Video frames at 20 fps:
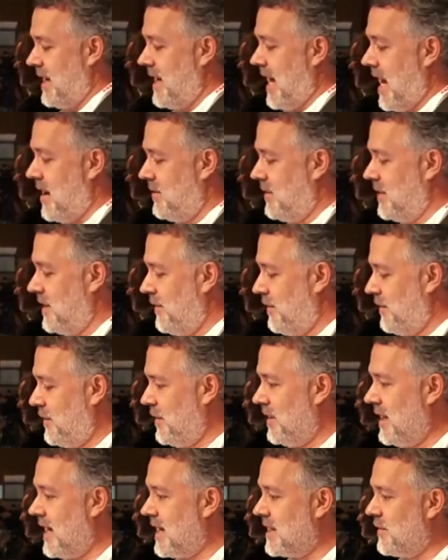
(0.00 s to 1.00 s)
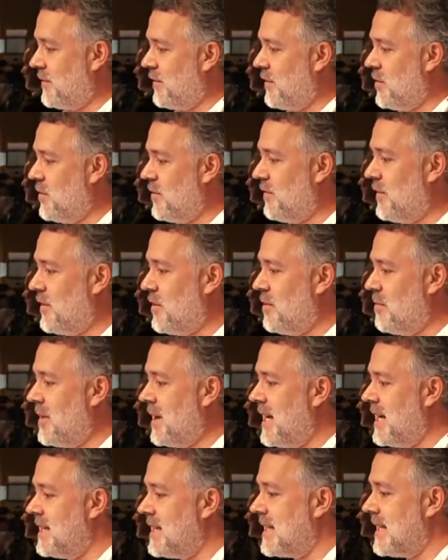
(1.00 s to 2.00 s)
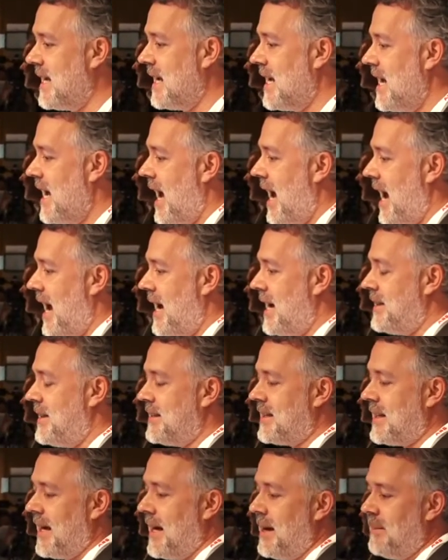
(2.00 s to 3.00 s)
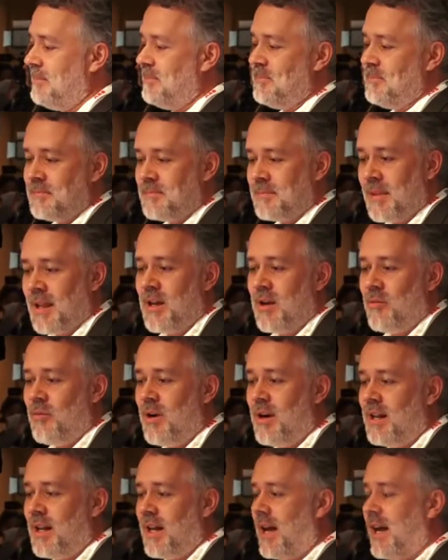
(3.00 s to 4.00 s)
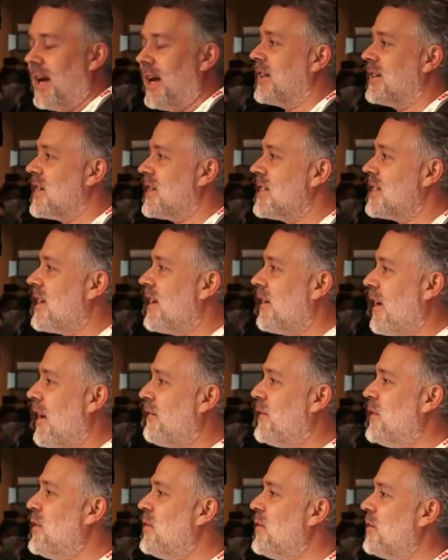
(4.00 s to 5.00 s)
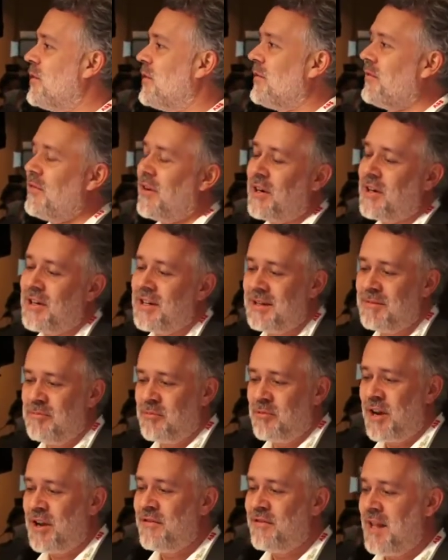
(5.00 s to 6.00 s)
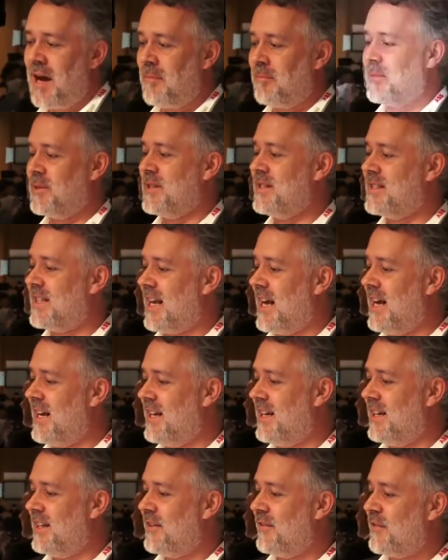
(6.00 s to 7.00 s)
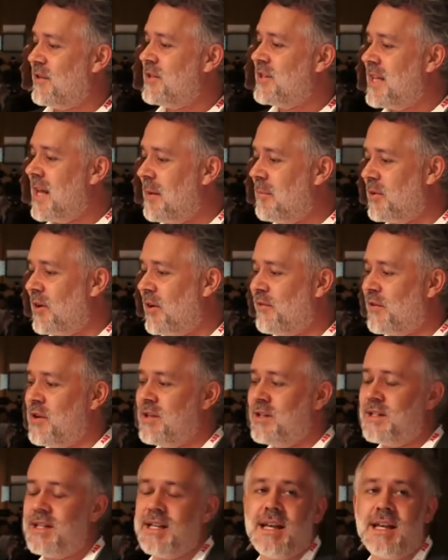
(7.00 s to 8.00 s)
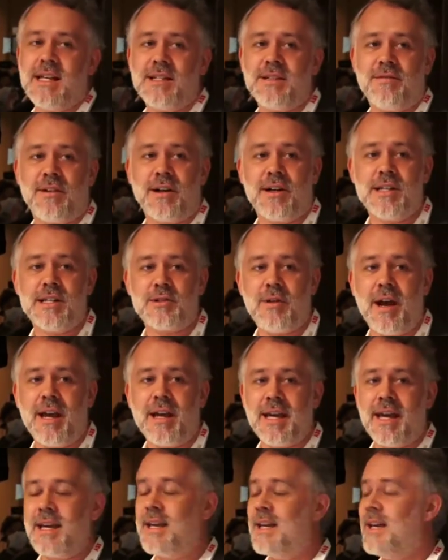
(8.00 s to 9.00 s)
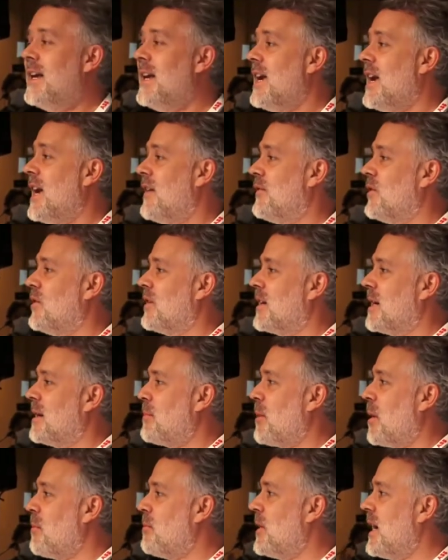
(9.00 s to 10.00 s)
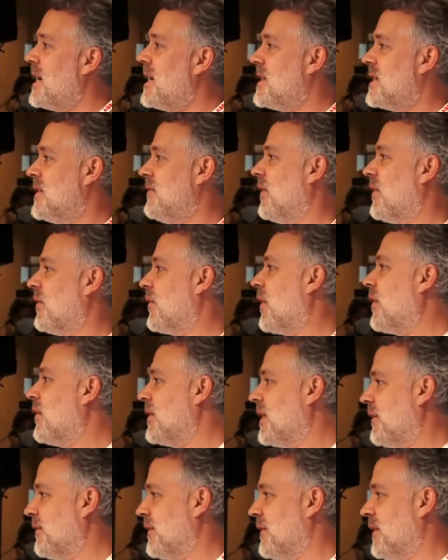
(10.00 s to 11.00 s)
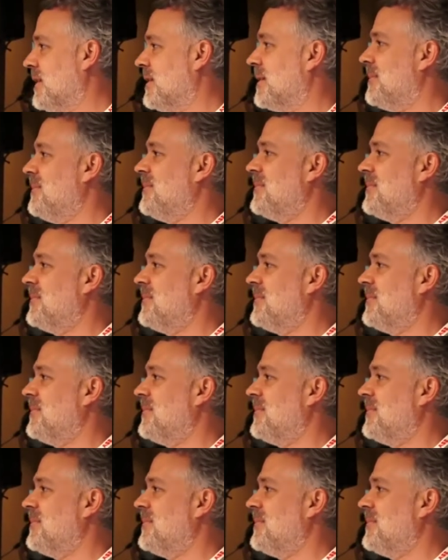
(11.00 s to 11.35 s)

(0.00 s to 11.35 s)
now in the next few minutes. And just a few very brief numbers. The first number, of course, is very striking. If you look at population, we are very different,